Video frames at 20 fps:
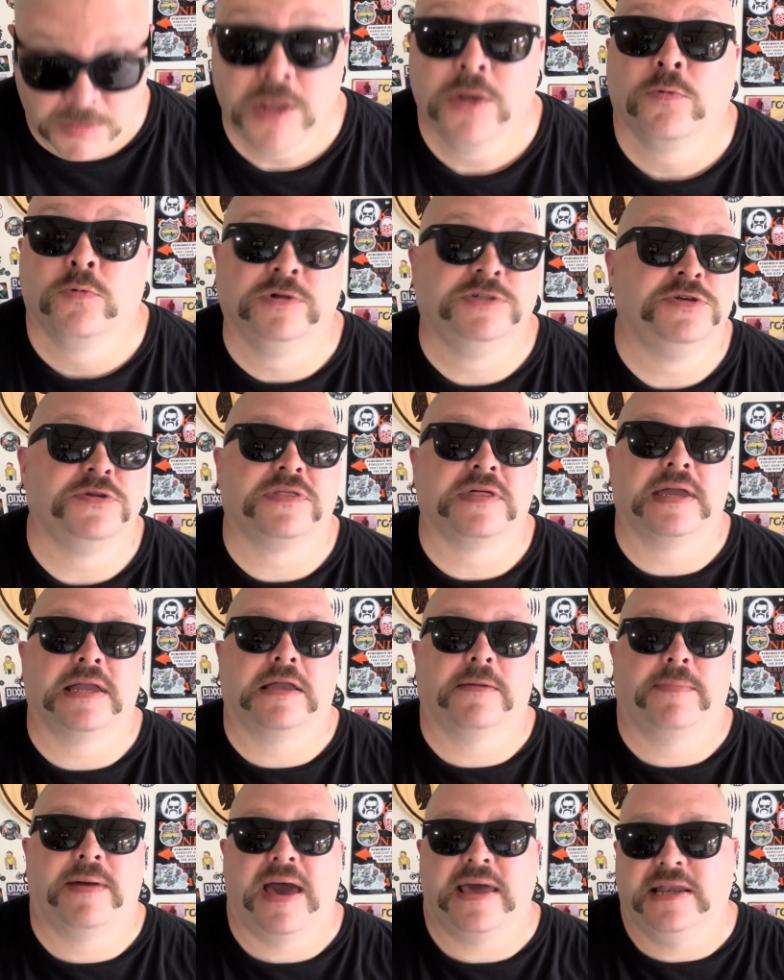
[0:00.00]
Would you think
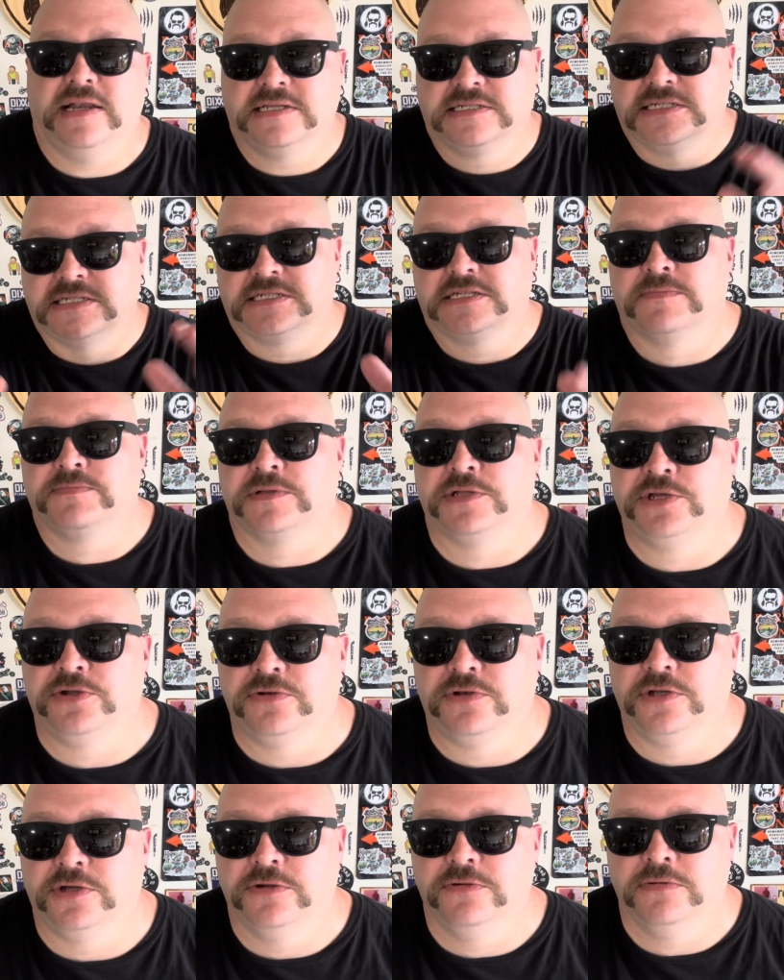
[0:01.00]
about it? Is this something you
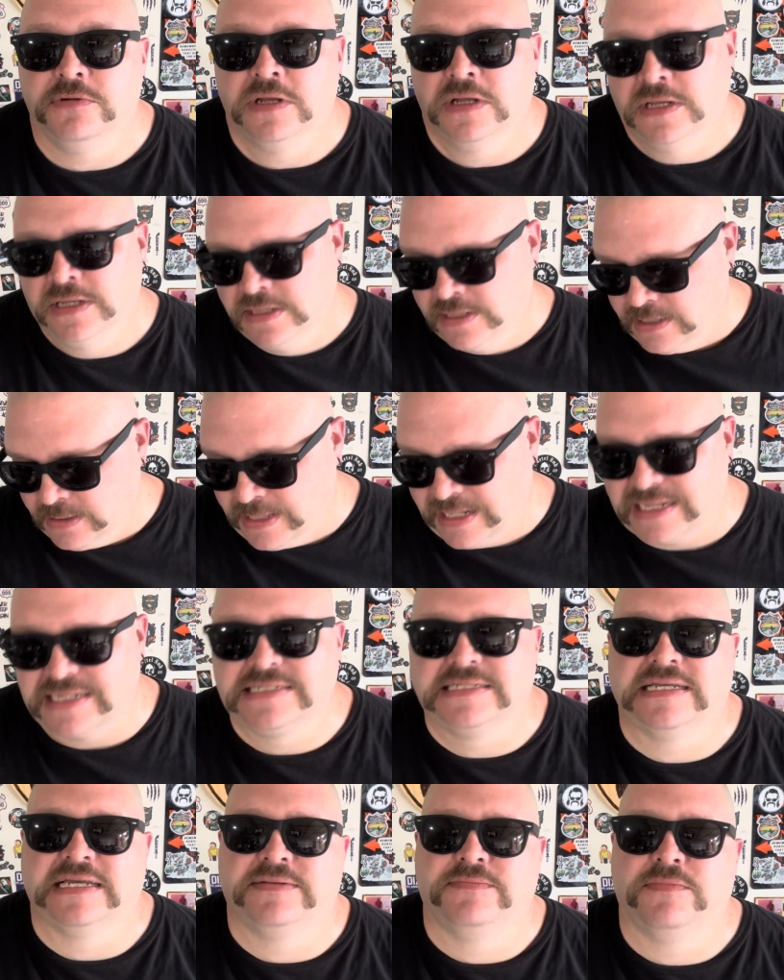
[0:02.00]
do? Like I
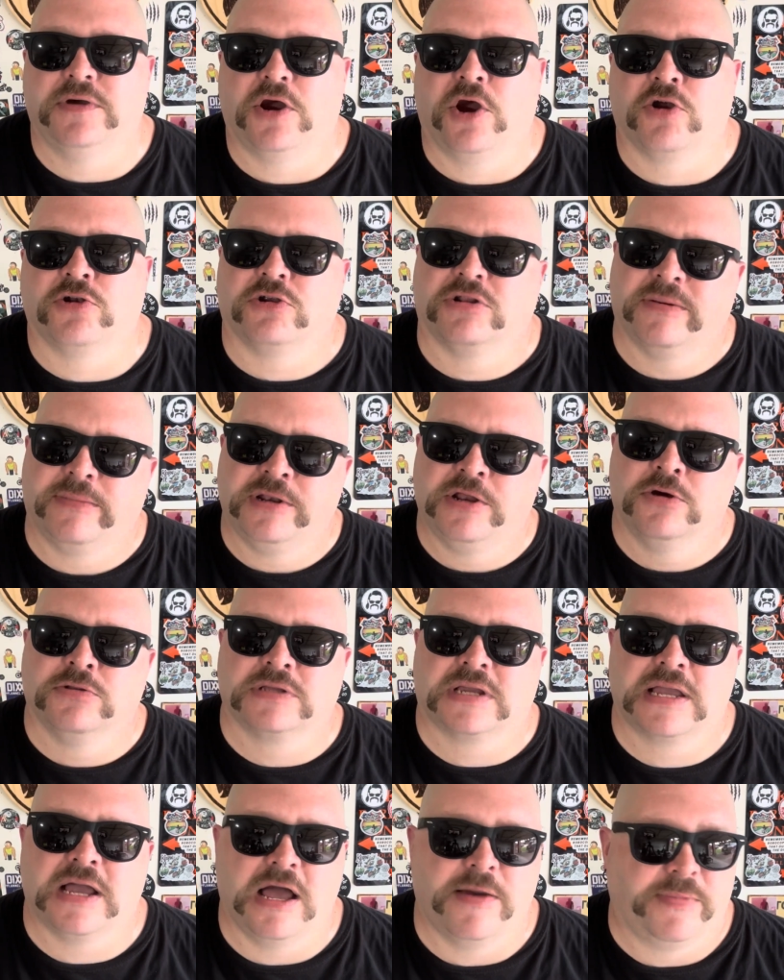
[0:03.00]
said earlier, let me know in
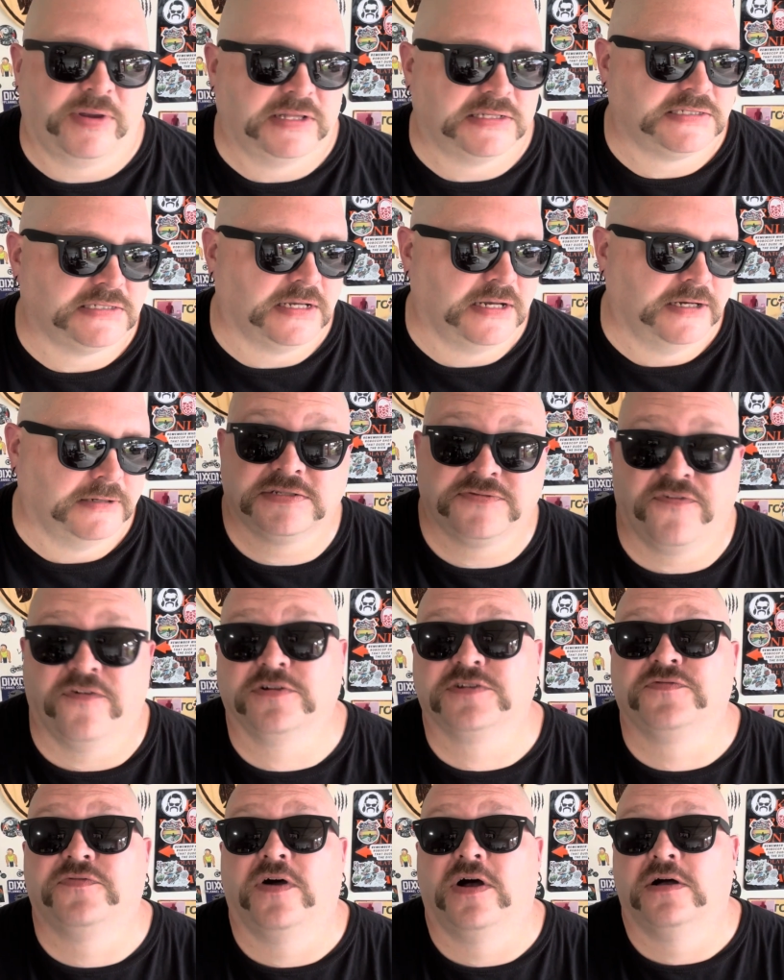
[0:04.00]
the comments.
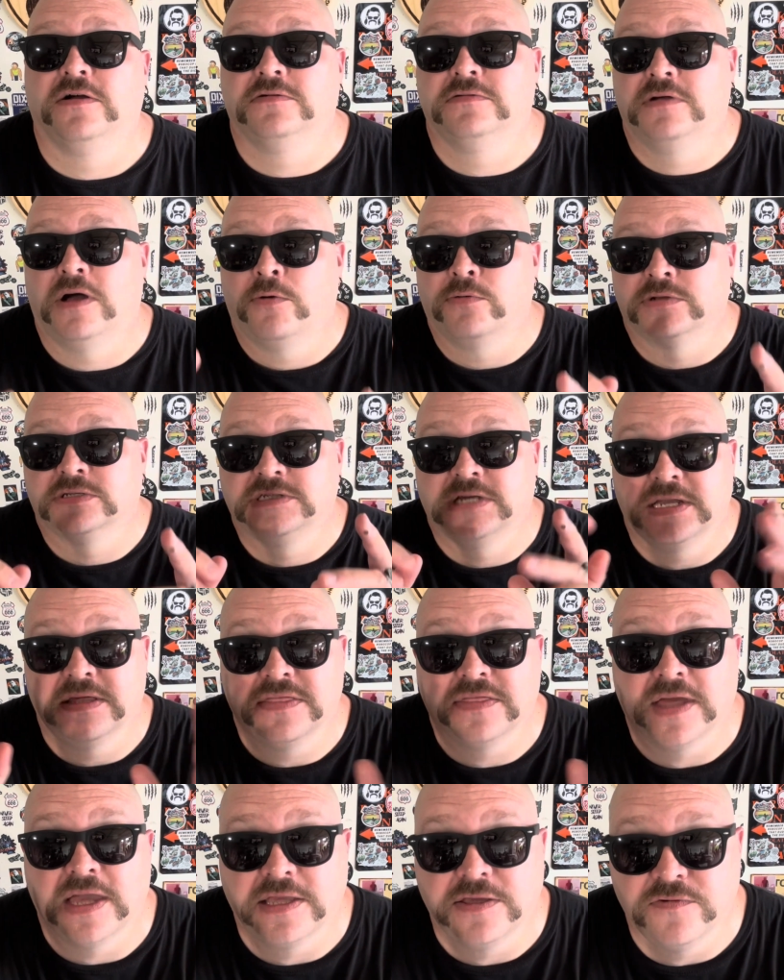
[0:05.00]
First of all, I want to tell you
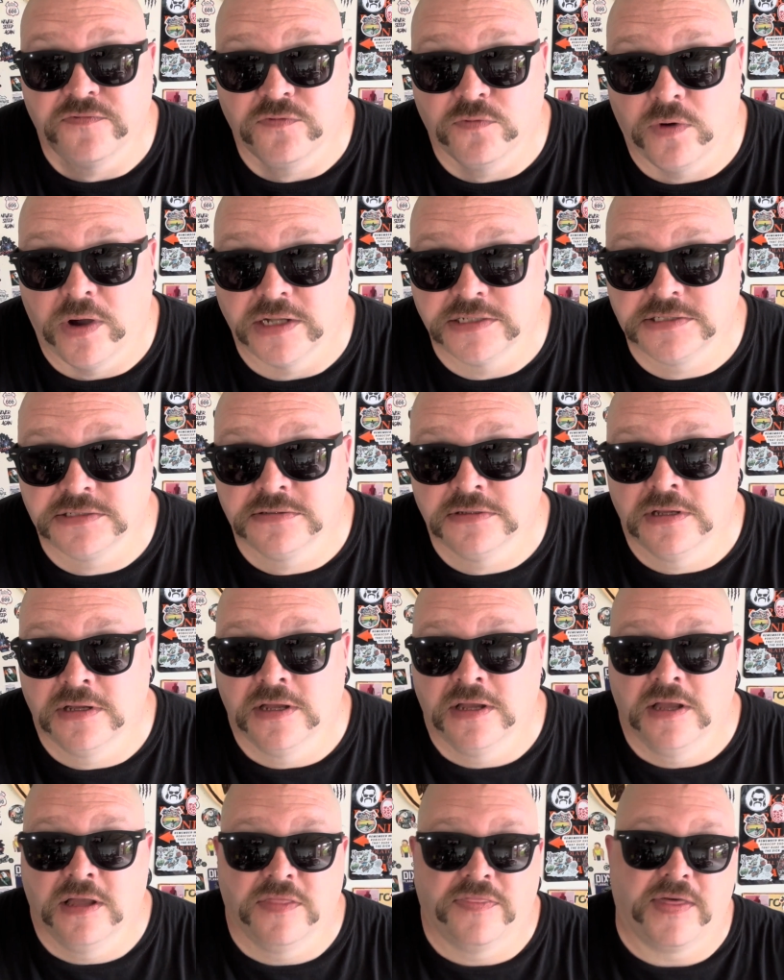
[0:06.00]
thank you for watching.
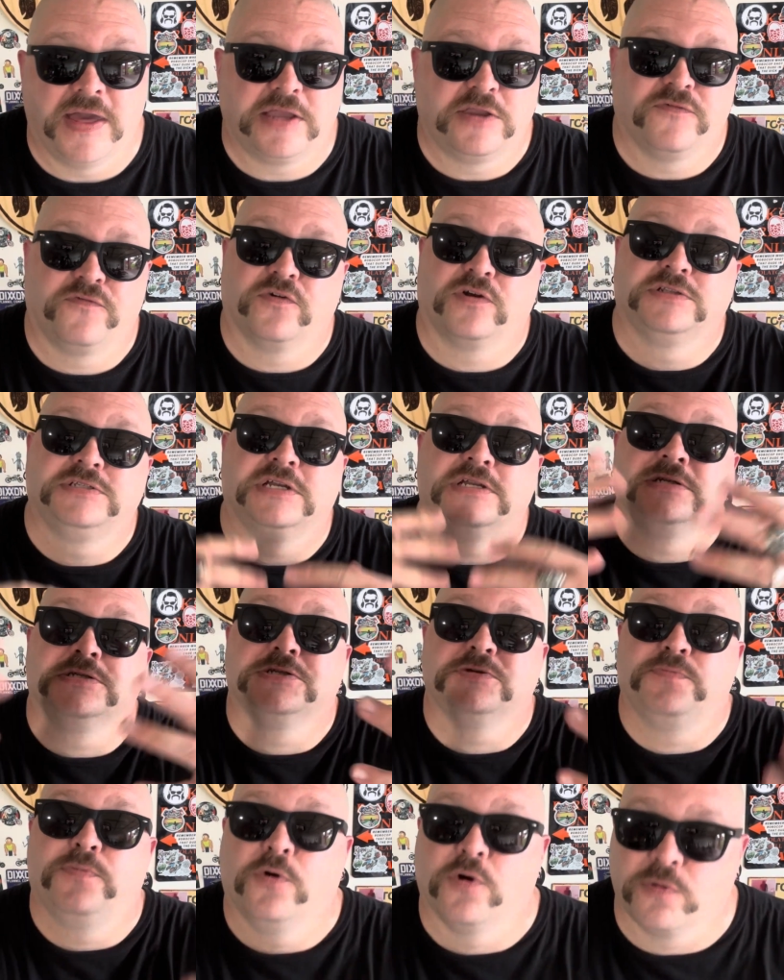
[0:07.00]
Thank you for continuing to
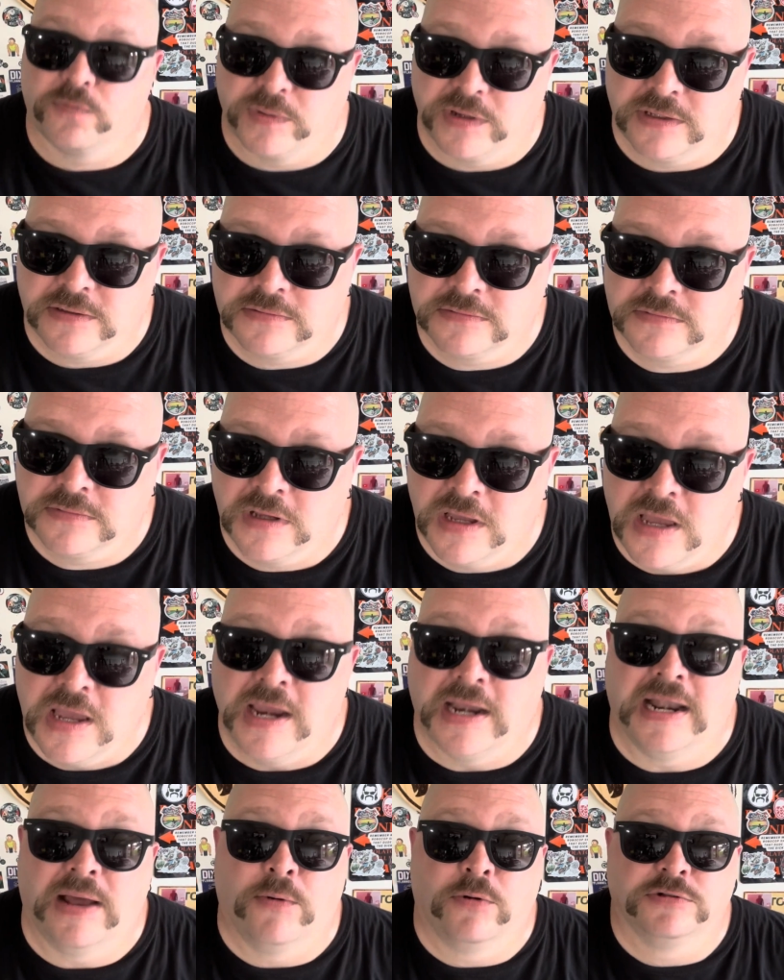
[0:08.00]
support me.
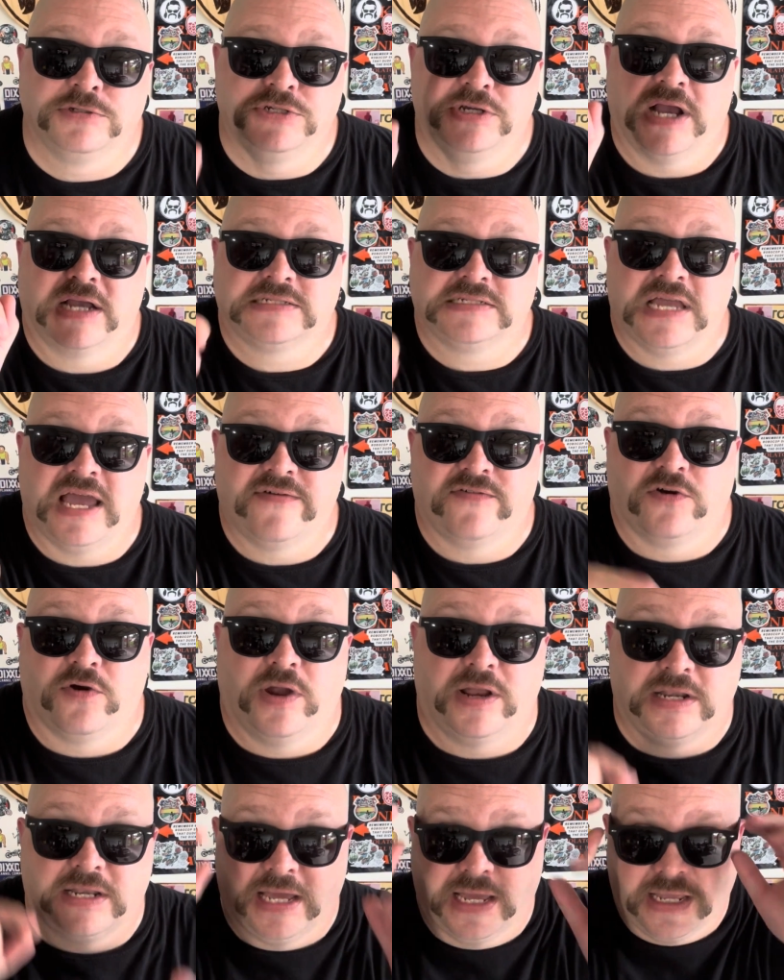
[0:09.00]
And I want you guys to have a
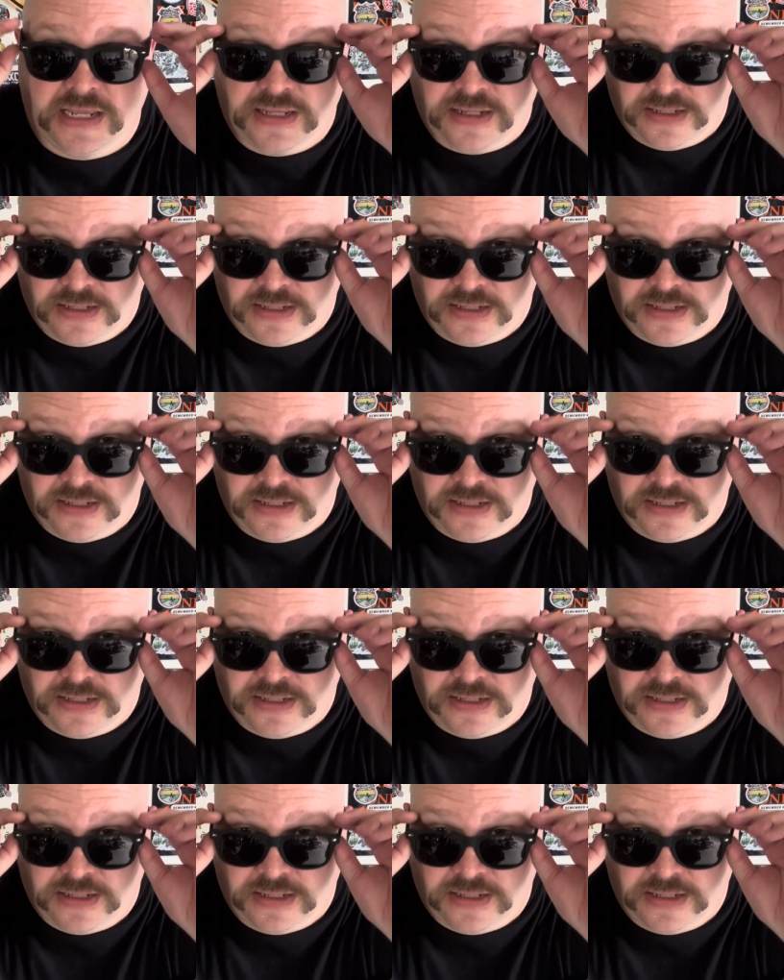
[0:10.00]
great day.